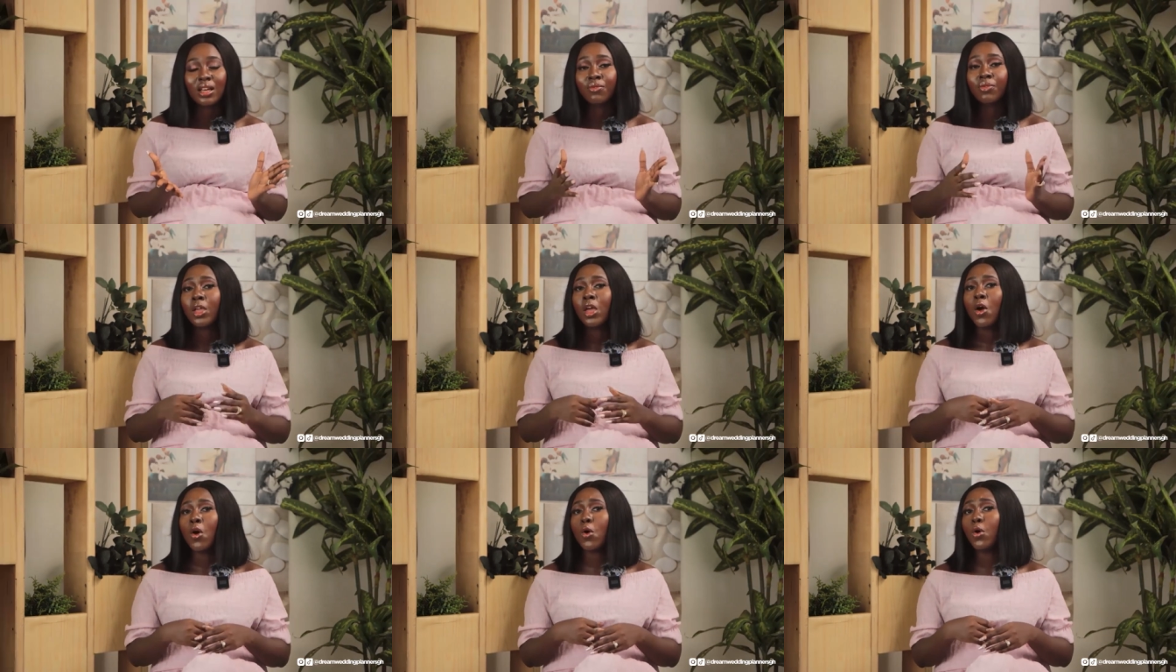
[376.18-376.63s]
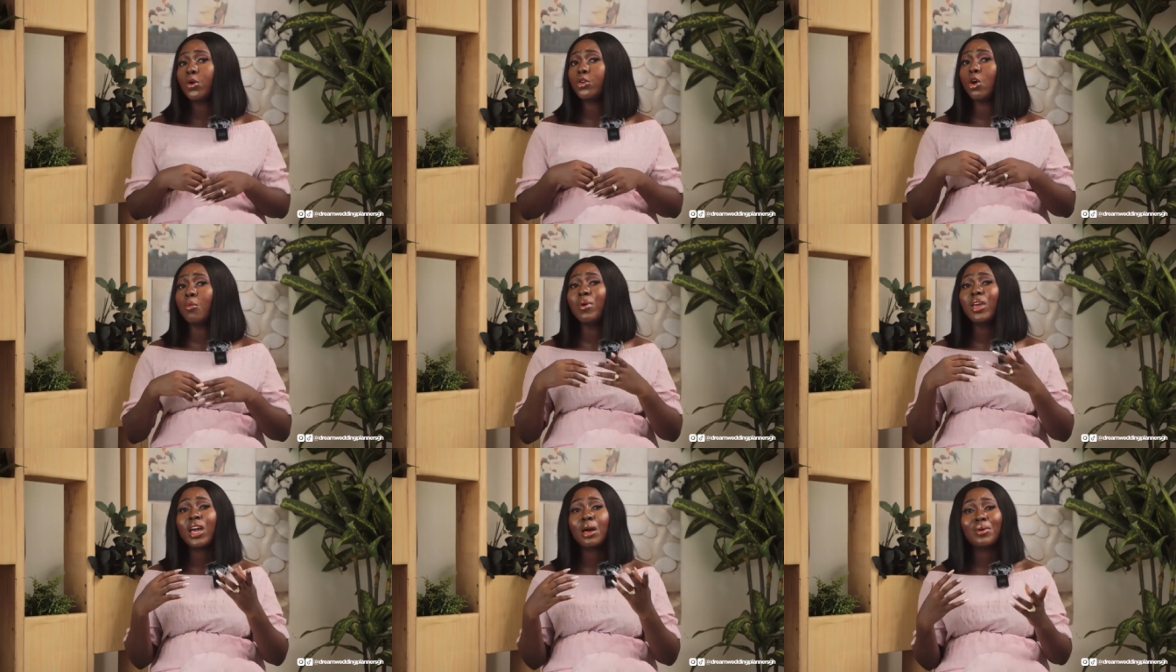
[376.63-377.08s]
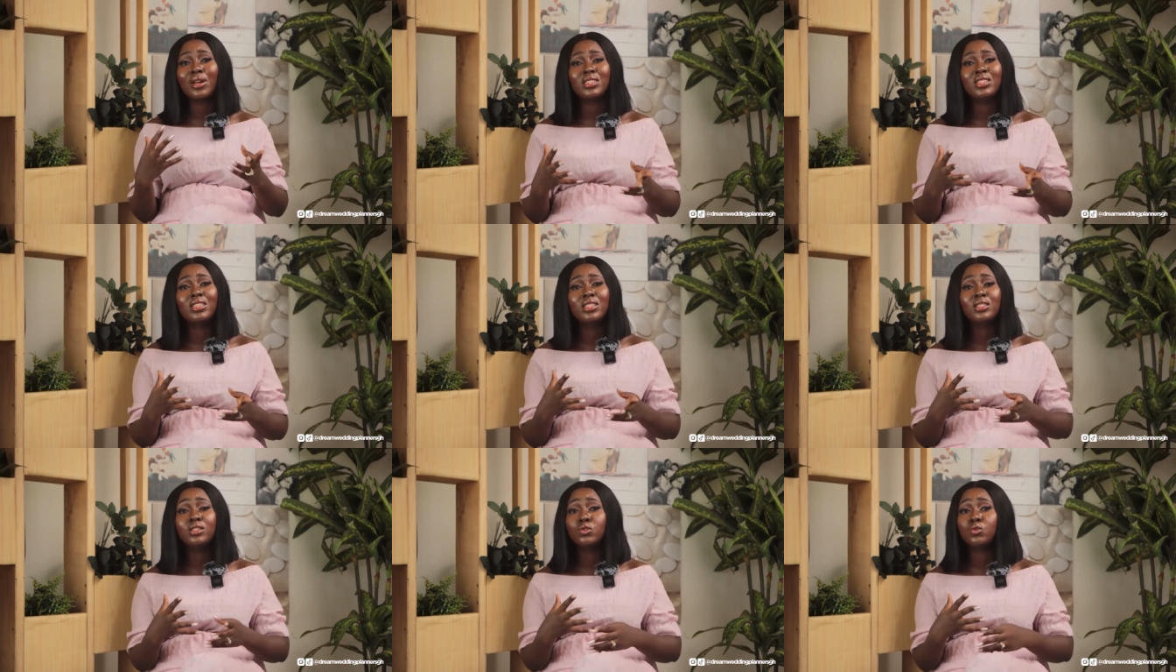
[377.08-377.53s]
stuff, or your makeup
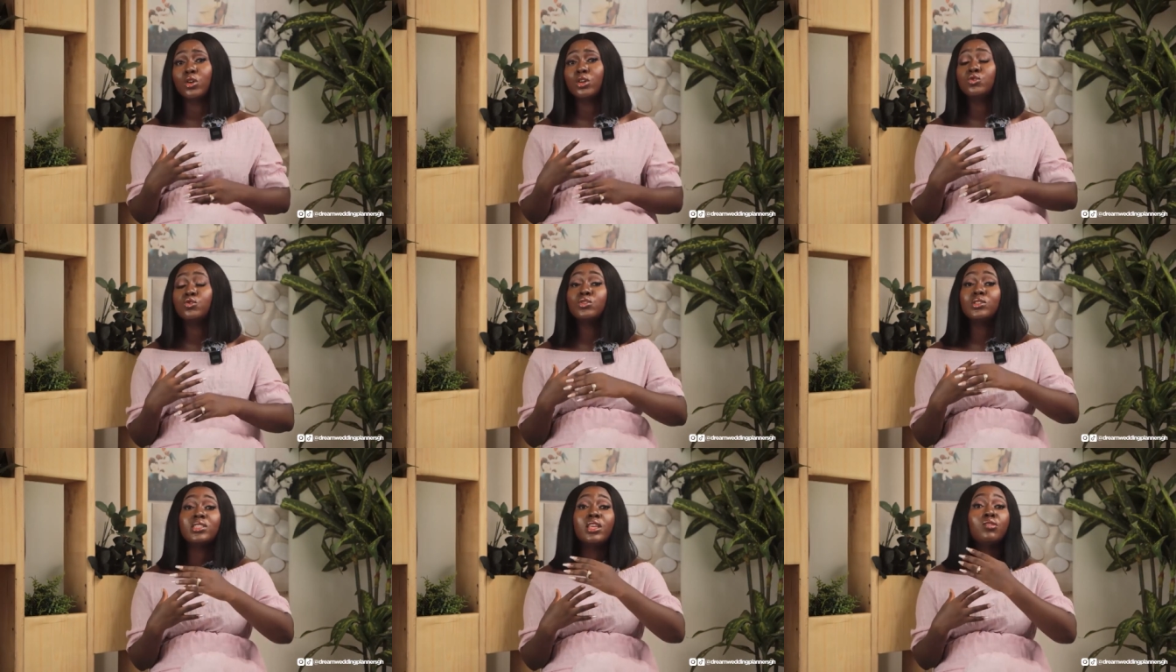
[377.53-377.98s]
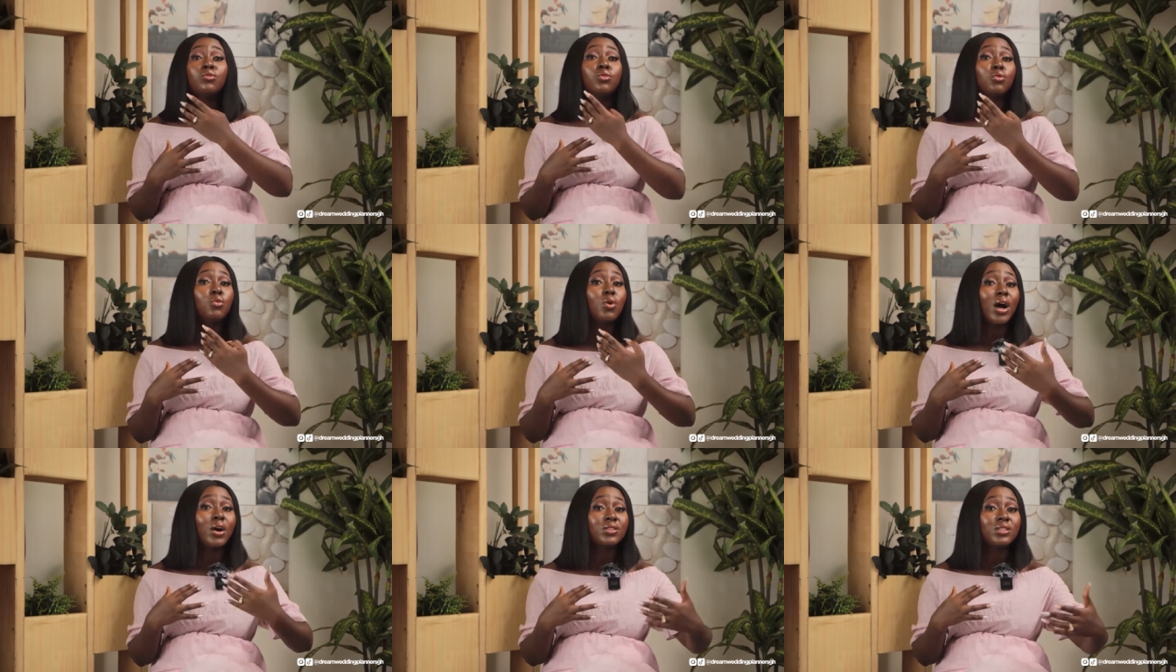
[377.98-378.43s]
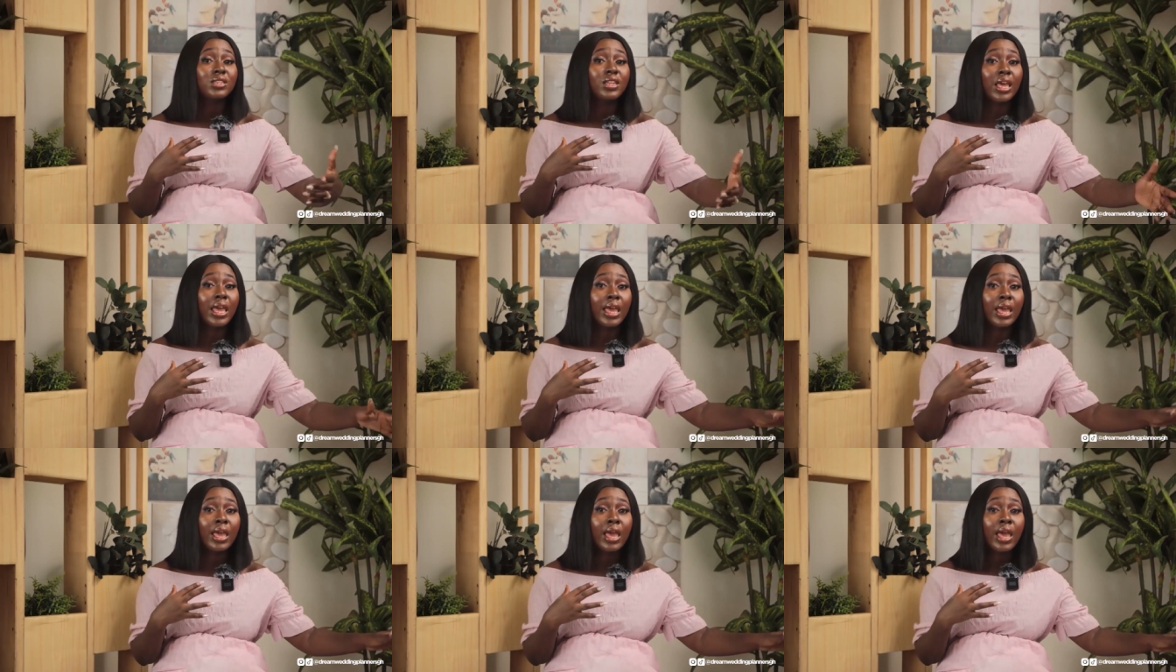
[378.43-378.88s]
artist is going to stay throughout
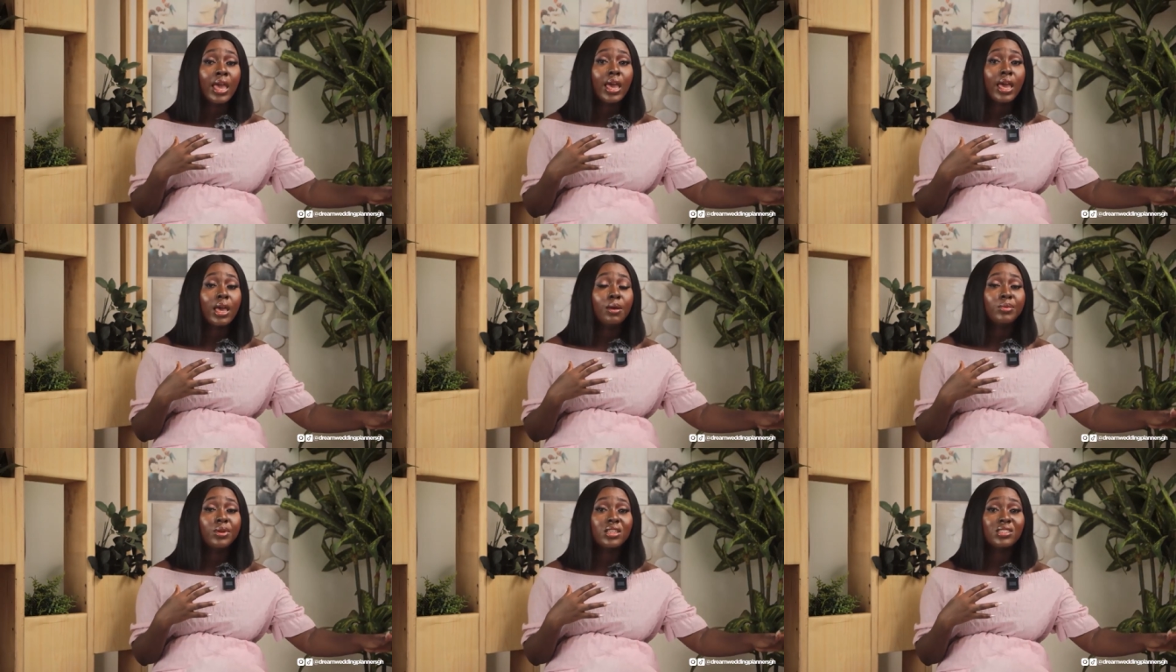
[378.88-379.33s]
the um,